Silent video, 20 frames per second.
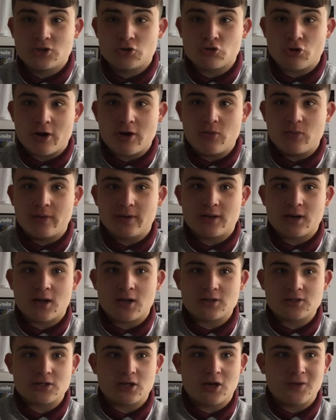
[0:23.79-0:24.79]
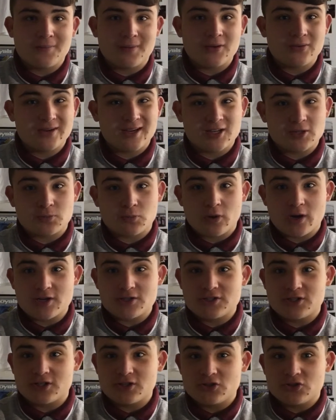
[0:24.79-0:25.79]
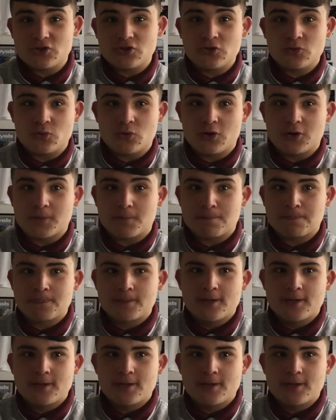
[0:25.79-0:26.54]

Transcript: Great win last time out against Preston, 2-1.